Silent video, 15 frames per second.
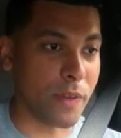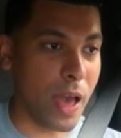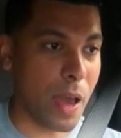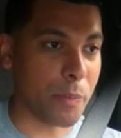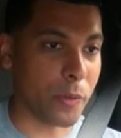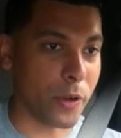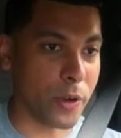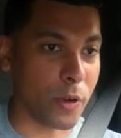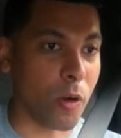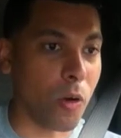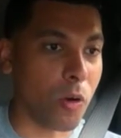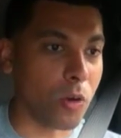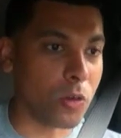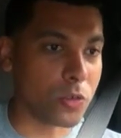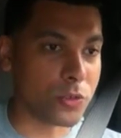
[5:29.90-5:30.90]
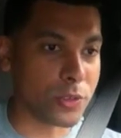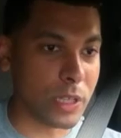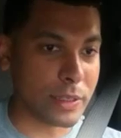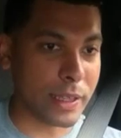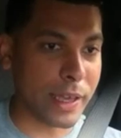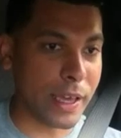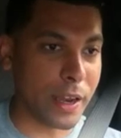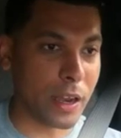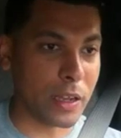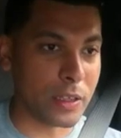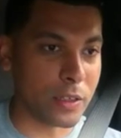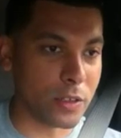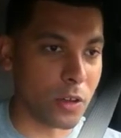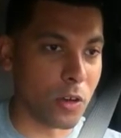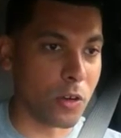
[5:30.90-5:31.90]
Evaporator coils, like they get a
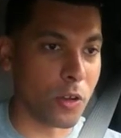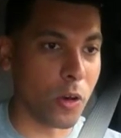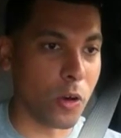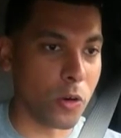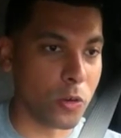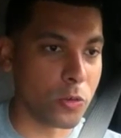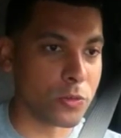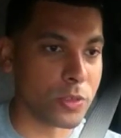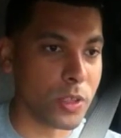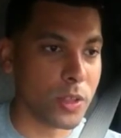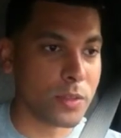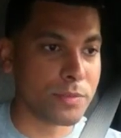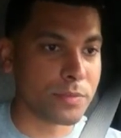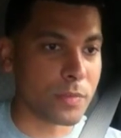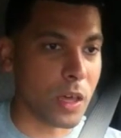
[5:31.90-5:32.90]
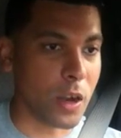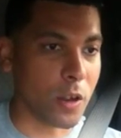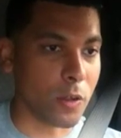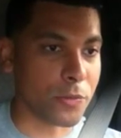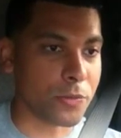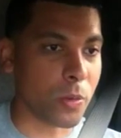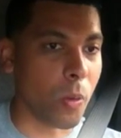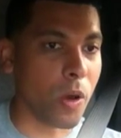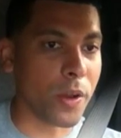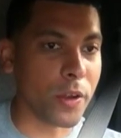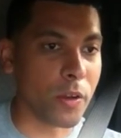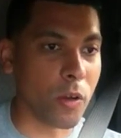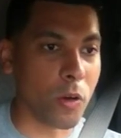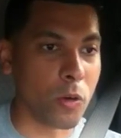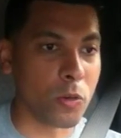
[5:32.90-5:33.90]
you know an old, I don't know, 20
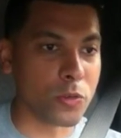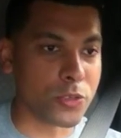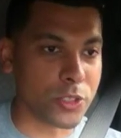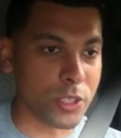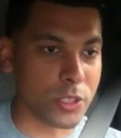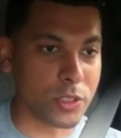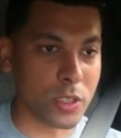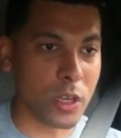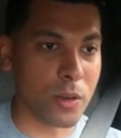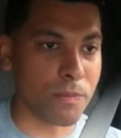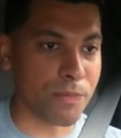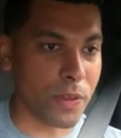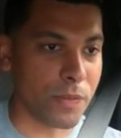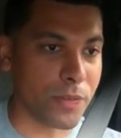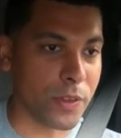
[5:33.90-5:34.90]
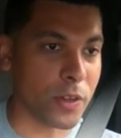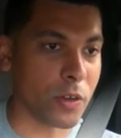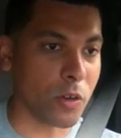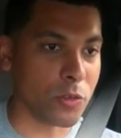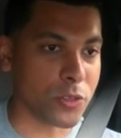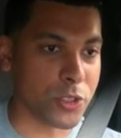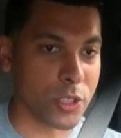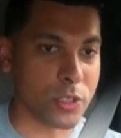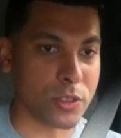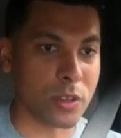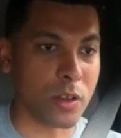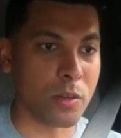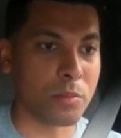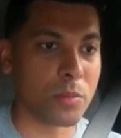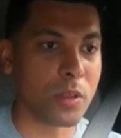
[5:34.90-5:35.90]
year old system, 15 year old
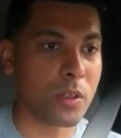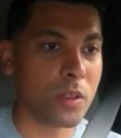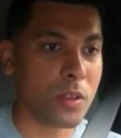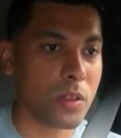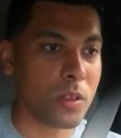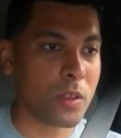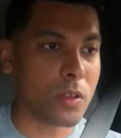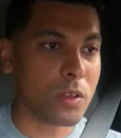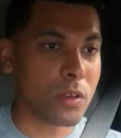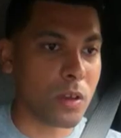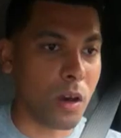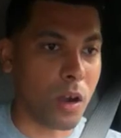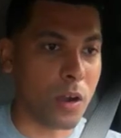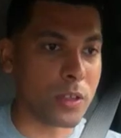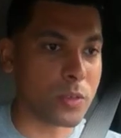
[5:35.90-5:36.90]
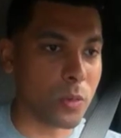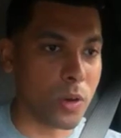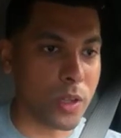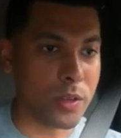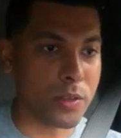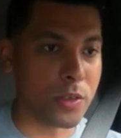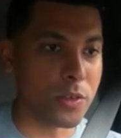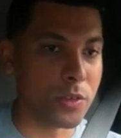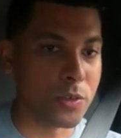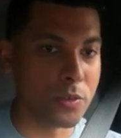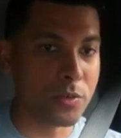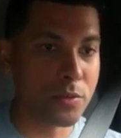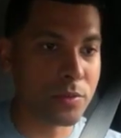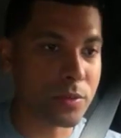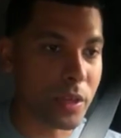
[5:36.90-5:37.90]
system,
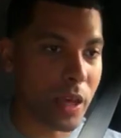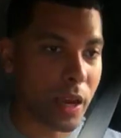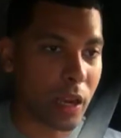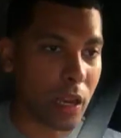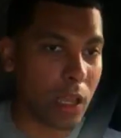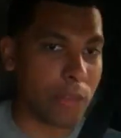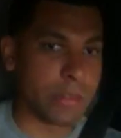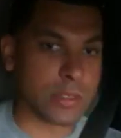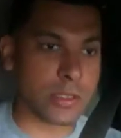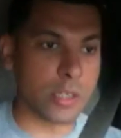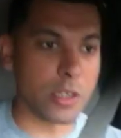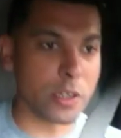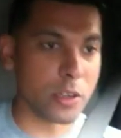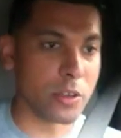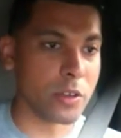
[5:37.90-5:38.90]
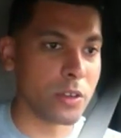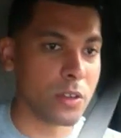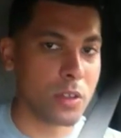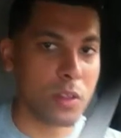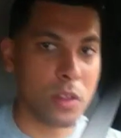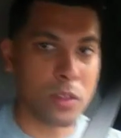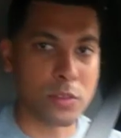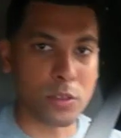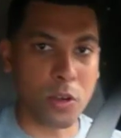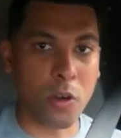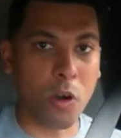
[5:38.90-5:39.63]
R22, 10, 11 seer, the